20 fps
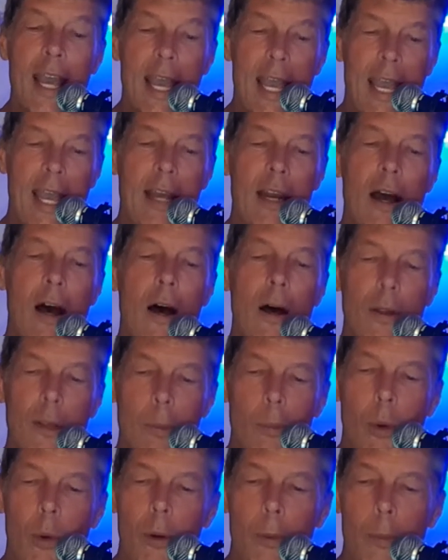And all the
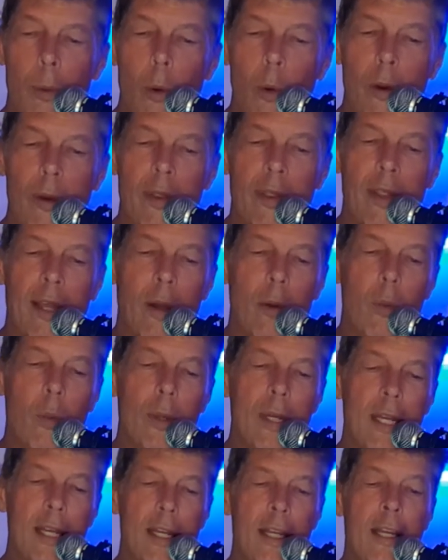more important that
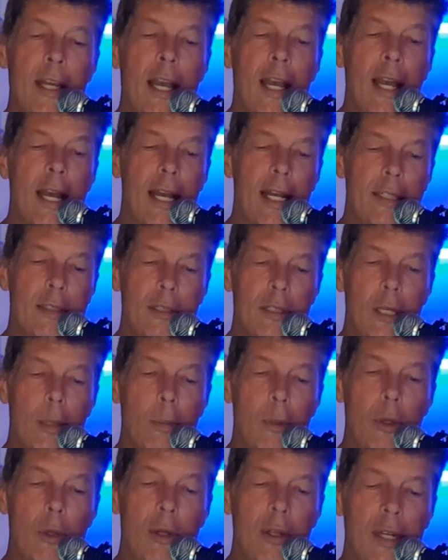we, as a
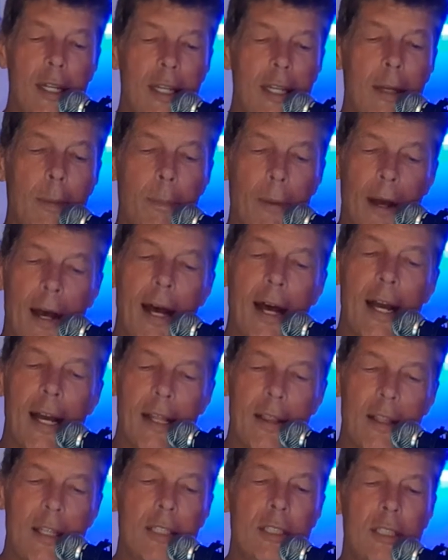community, get
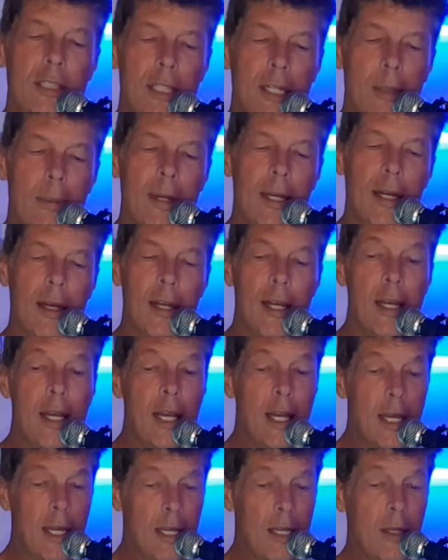behind this Shiba
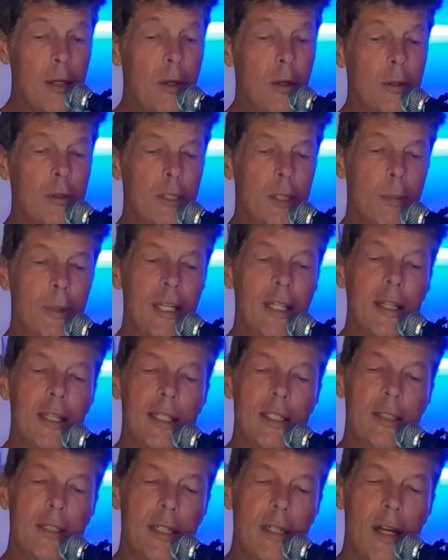Inu to be
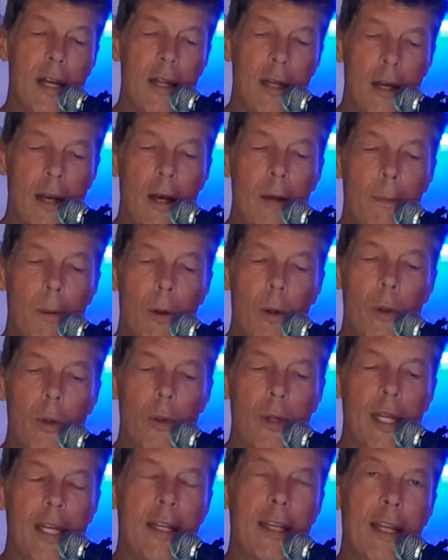listed on
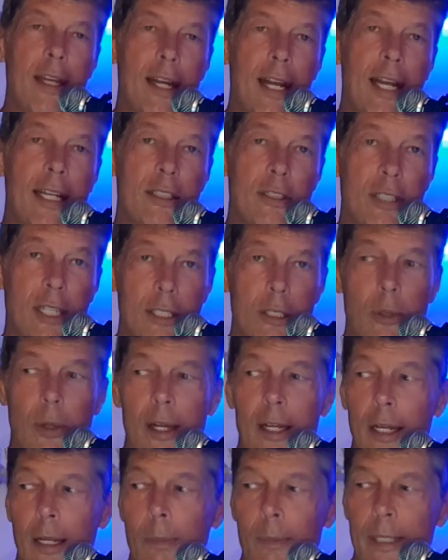Uphold. Again, it has such
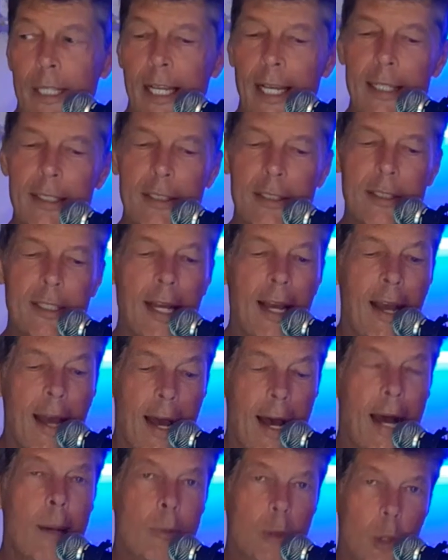great implications.
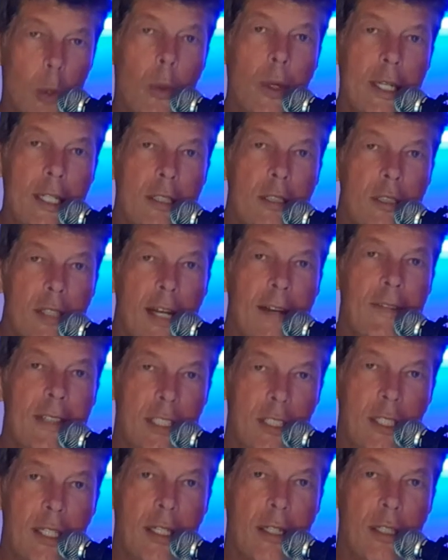I'm 27
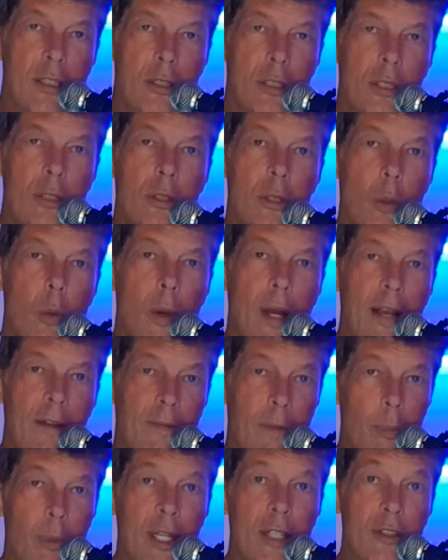signatures away
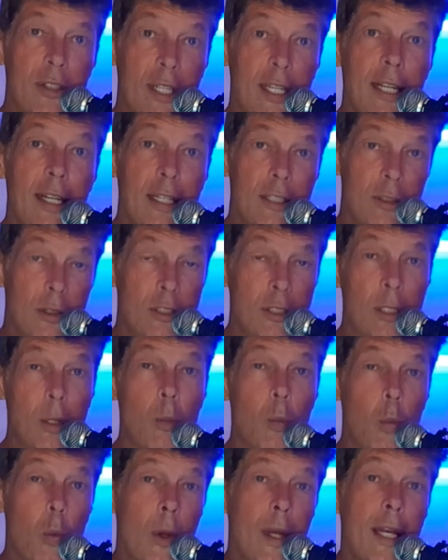from this getting
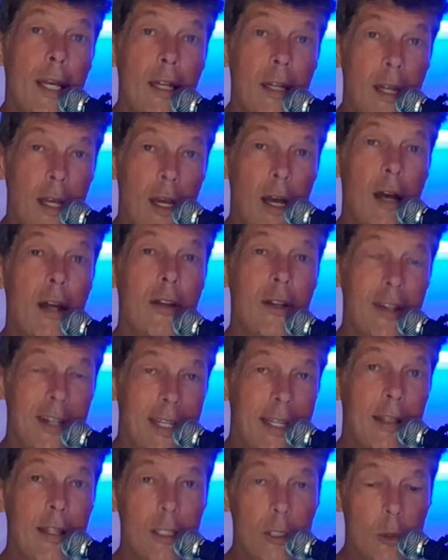some wind
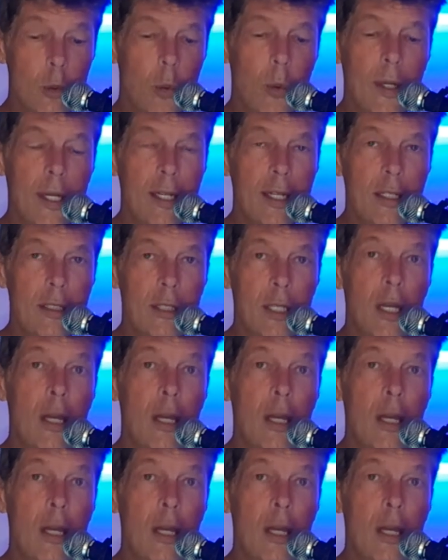underneath its wings.